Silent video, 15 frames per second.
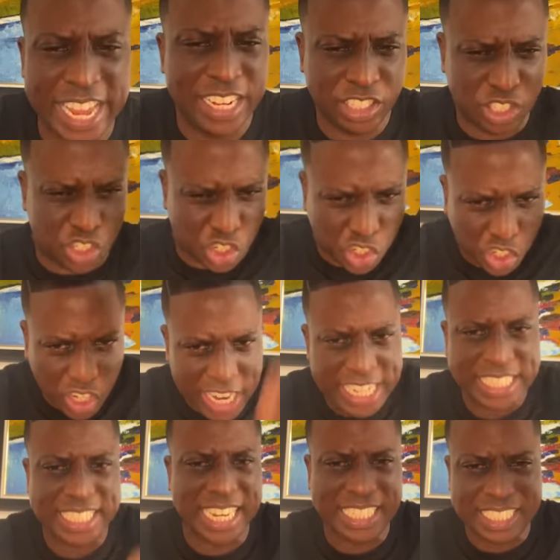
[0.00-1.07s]
In
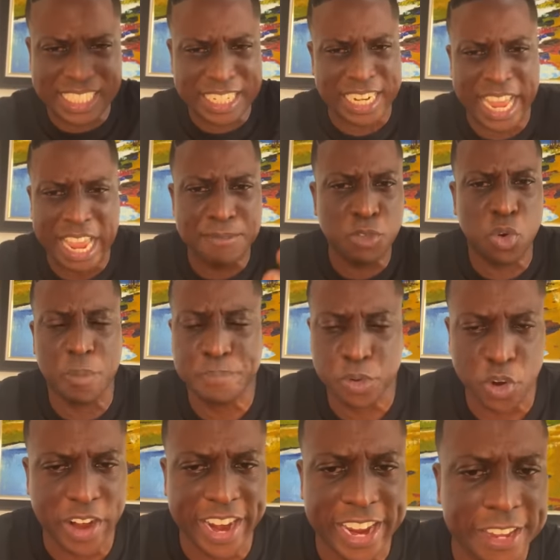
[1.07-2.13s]
Jesus' name we
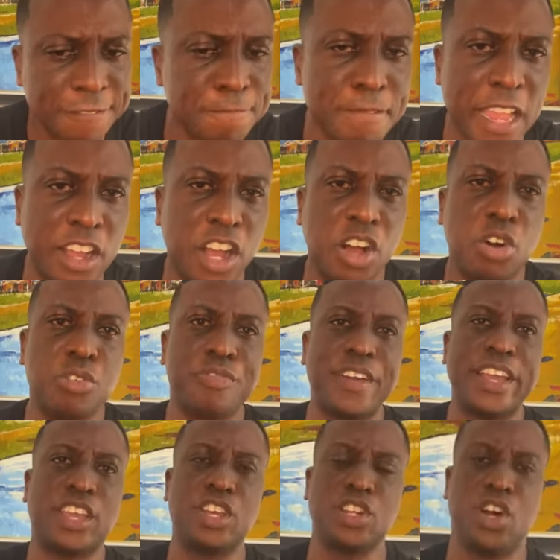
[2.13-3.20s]
pray. Oh,
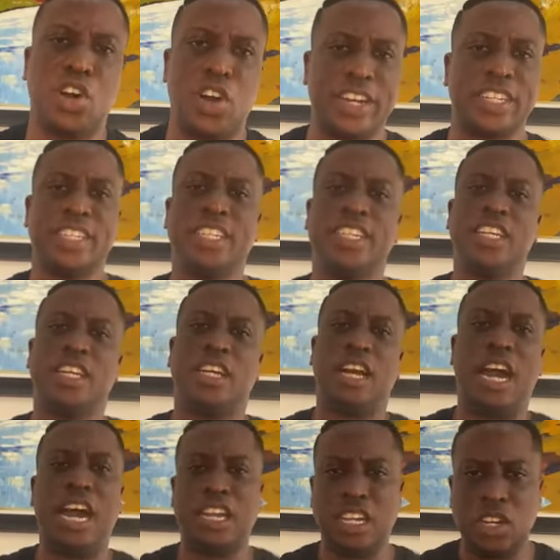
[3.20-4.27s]
thank you, Lord.
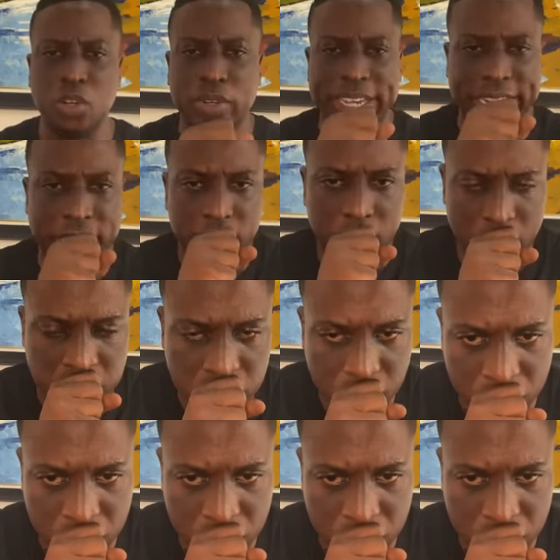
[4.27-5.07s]
Hallelujah.